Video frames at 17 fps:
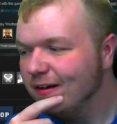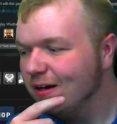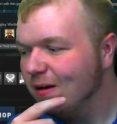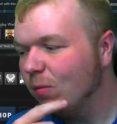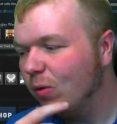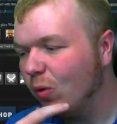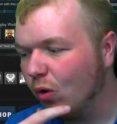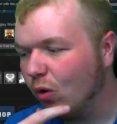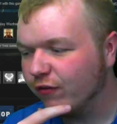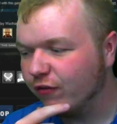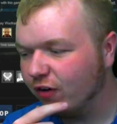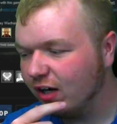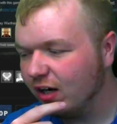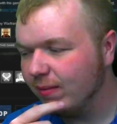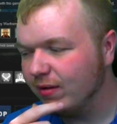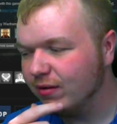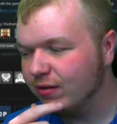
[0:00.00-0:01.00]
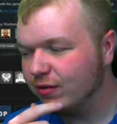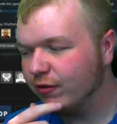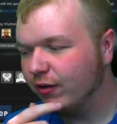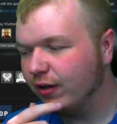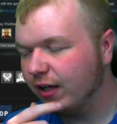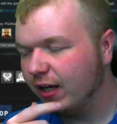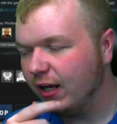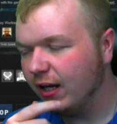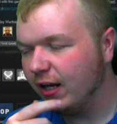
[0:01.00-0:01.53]
Warframe is a great
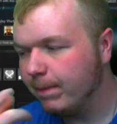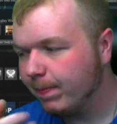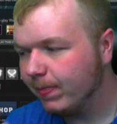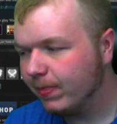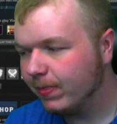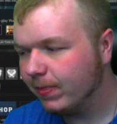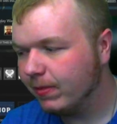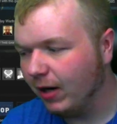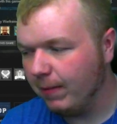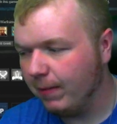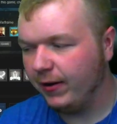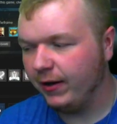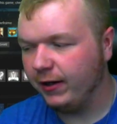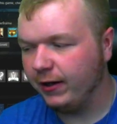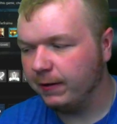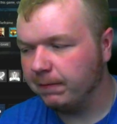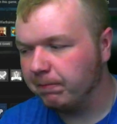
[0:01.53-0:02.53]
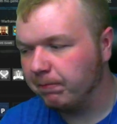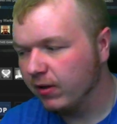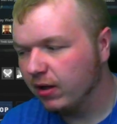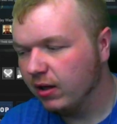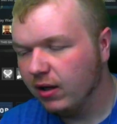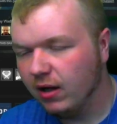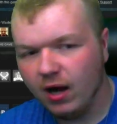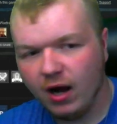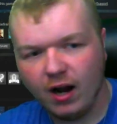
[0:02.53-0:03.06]
game, my opinion.
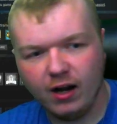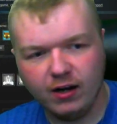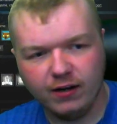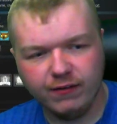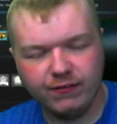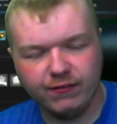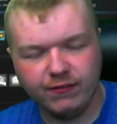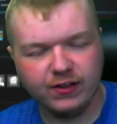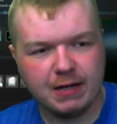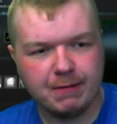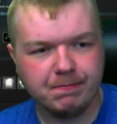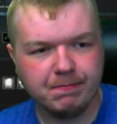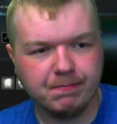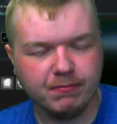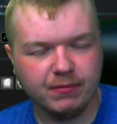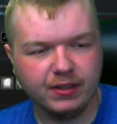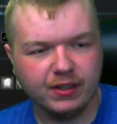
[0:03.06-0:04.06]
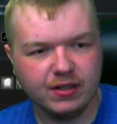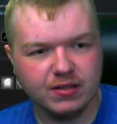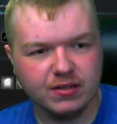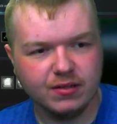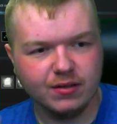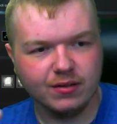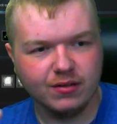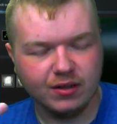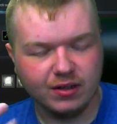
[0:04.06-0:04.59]
I love the game
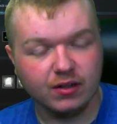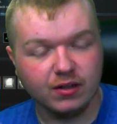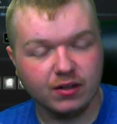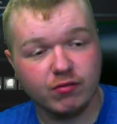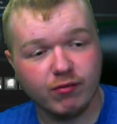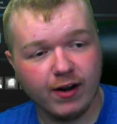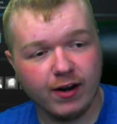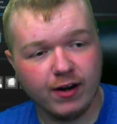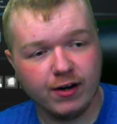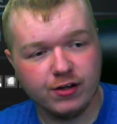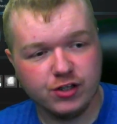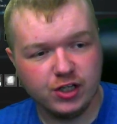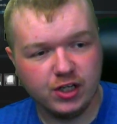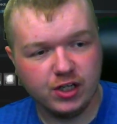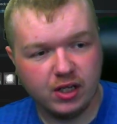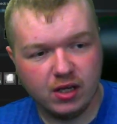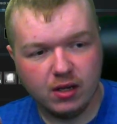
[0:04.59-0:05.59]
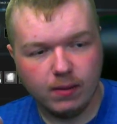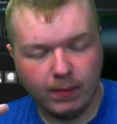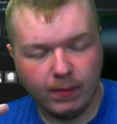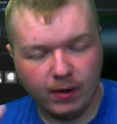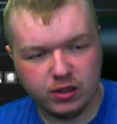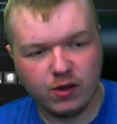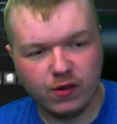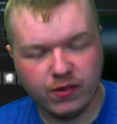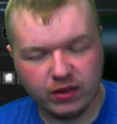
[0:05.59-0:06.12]
because it has strategy, makes
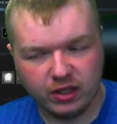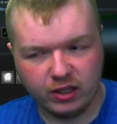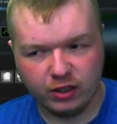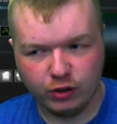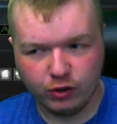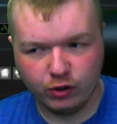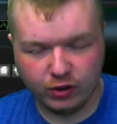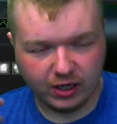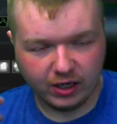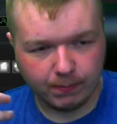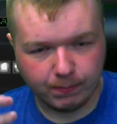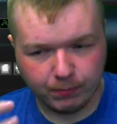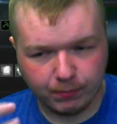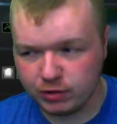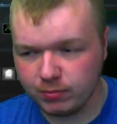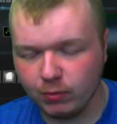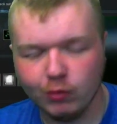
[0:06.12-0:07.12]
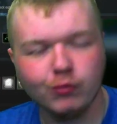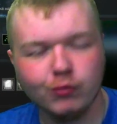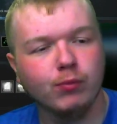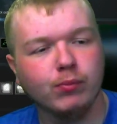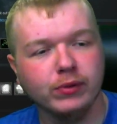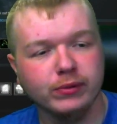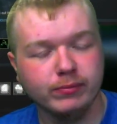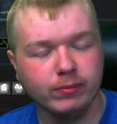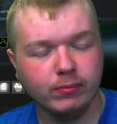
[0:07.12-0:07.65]
you think, you gotta push
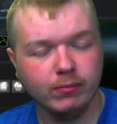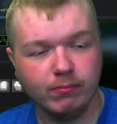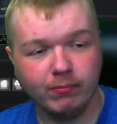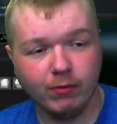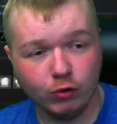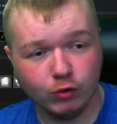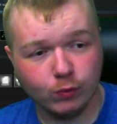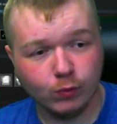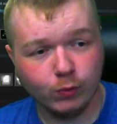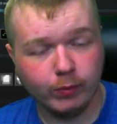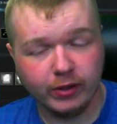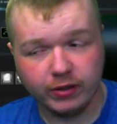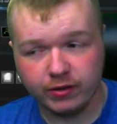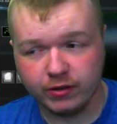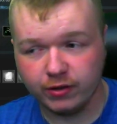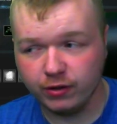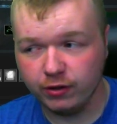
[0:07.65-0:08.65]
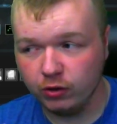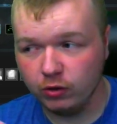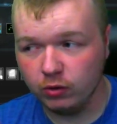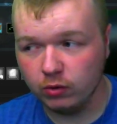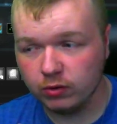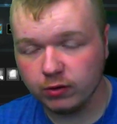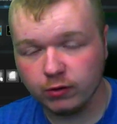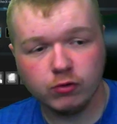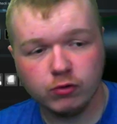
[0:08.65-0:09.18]
multiple multiple buttons to do
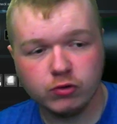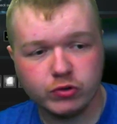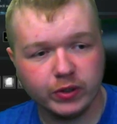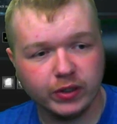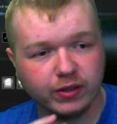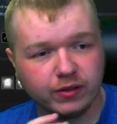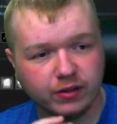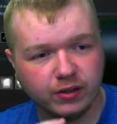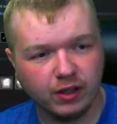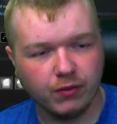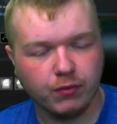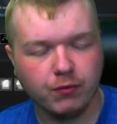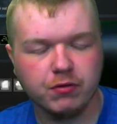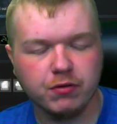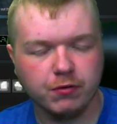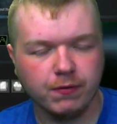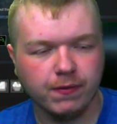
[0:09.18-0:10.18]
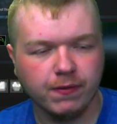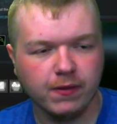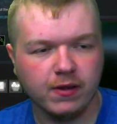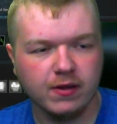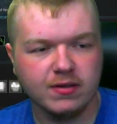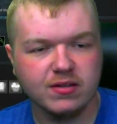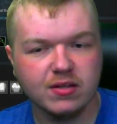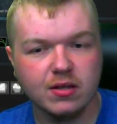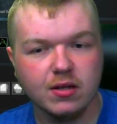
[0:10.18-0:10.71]
certain tricks to get through certain things
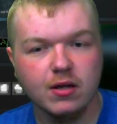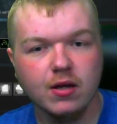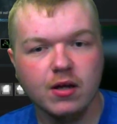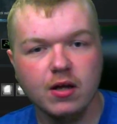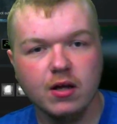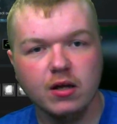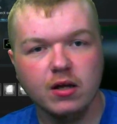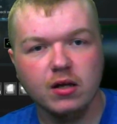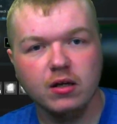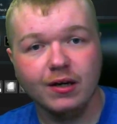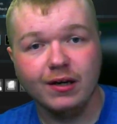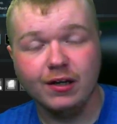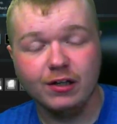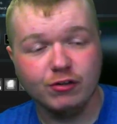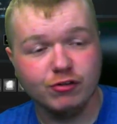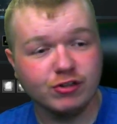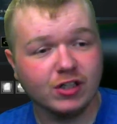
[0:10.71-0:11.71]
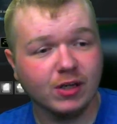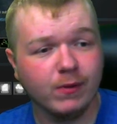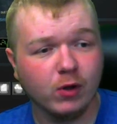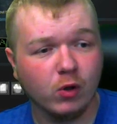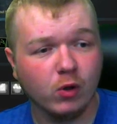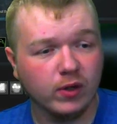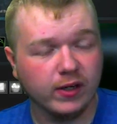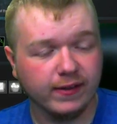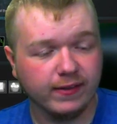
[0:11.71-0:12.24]
you just gotta be
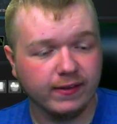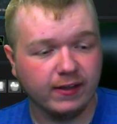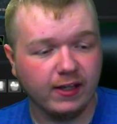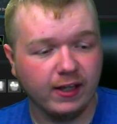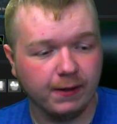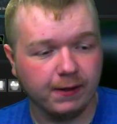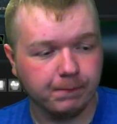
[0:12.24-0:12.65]
quick at the game.